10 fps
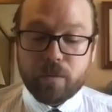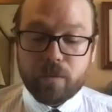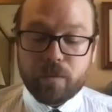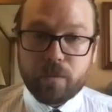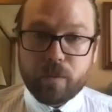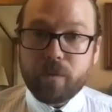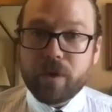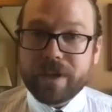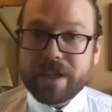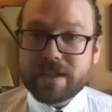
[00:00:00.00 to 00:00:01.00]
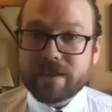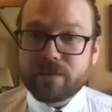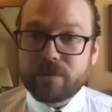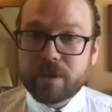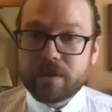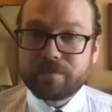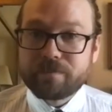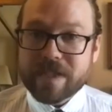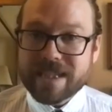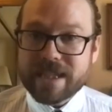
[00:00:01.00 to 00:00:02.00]
we will need to
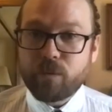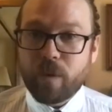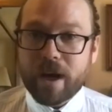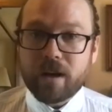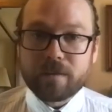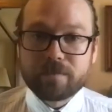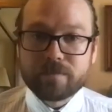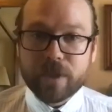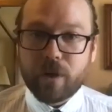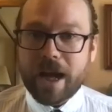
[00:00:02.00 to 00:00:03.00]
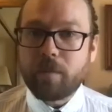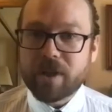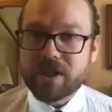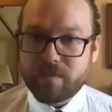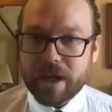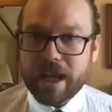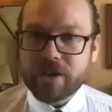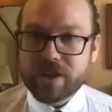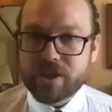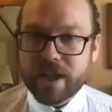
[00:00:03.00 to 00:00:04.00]
see where, how much of the money
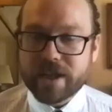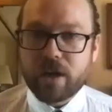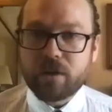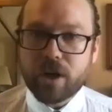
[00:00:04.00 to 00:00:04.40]
actually shakes out.